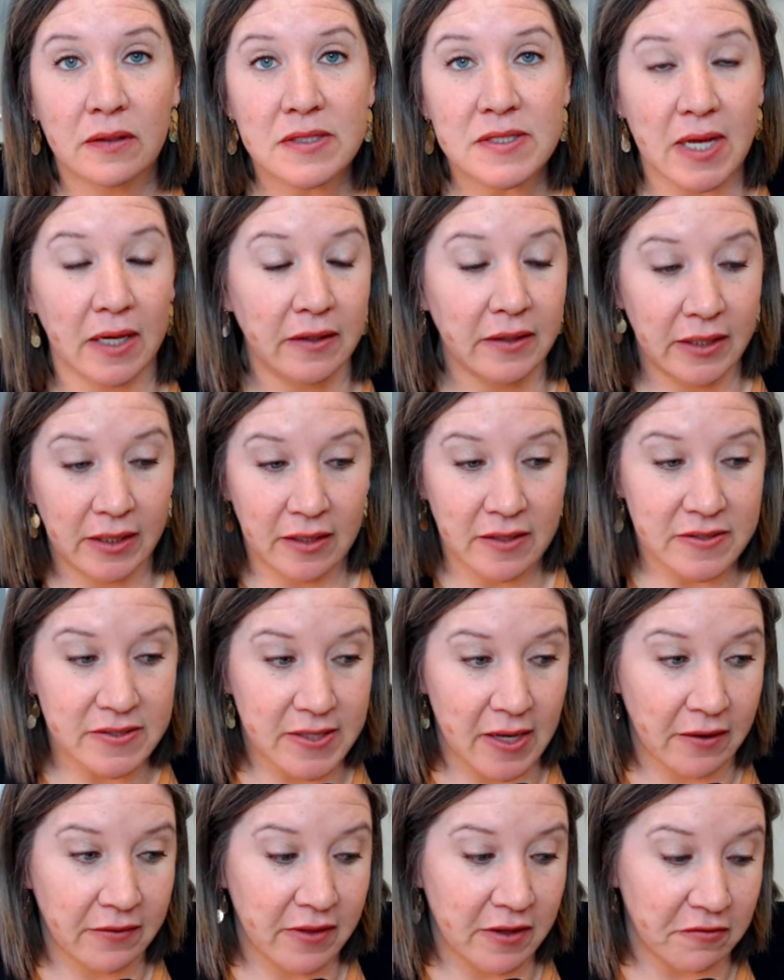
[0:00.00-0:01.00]
telling us
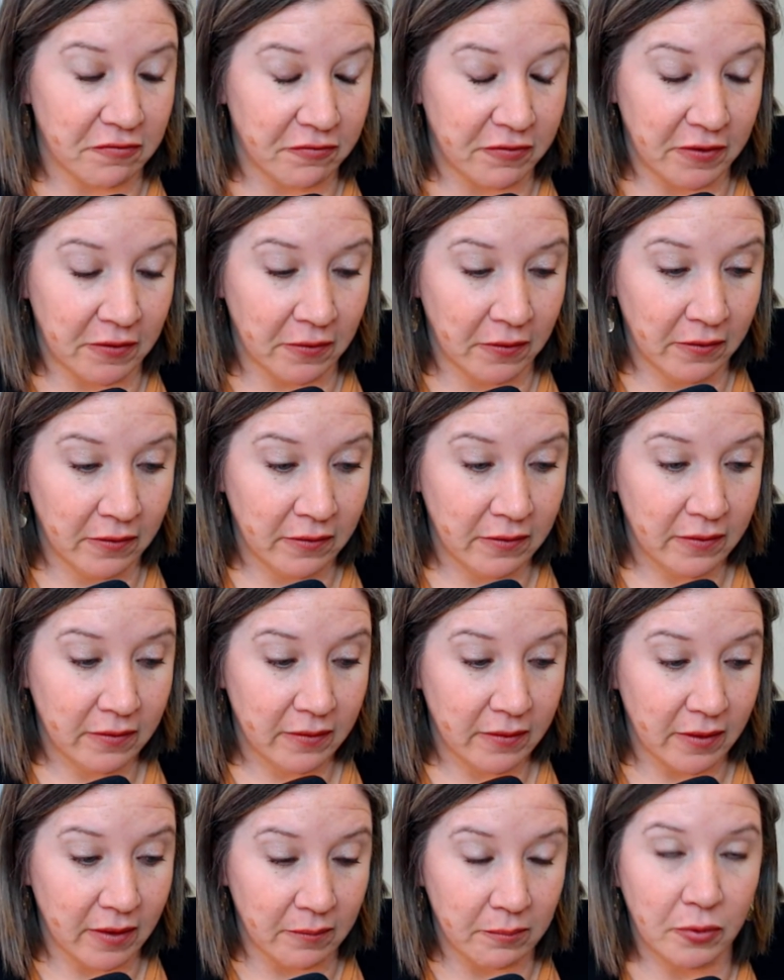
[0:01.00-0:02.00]
how they feel
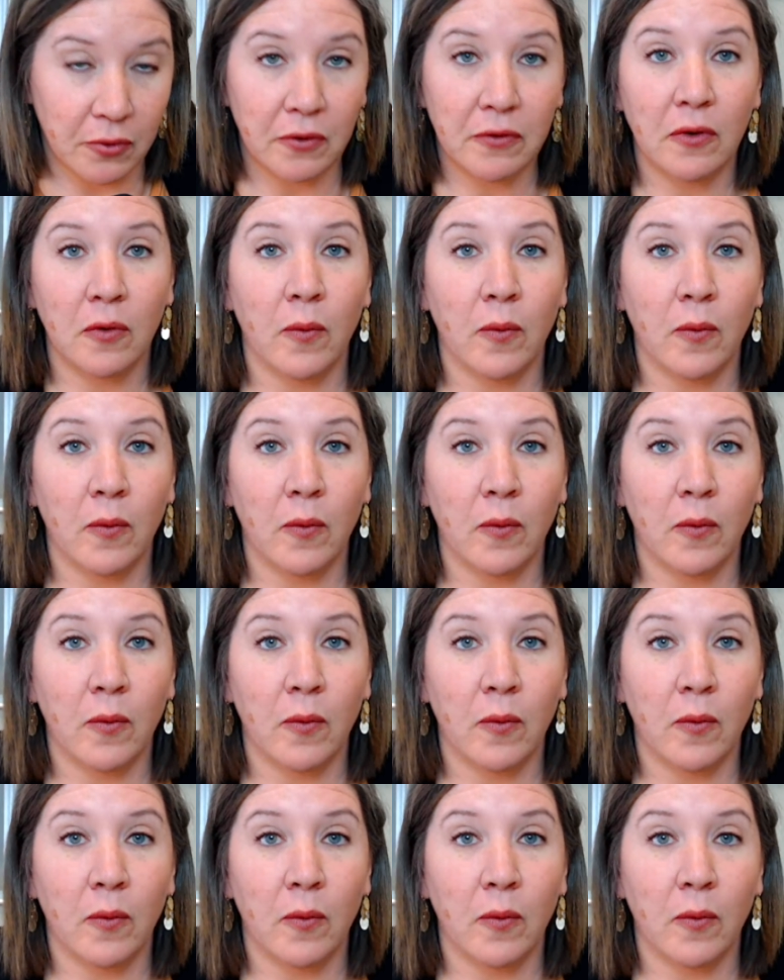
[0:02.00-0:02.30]
and pull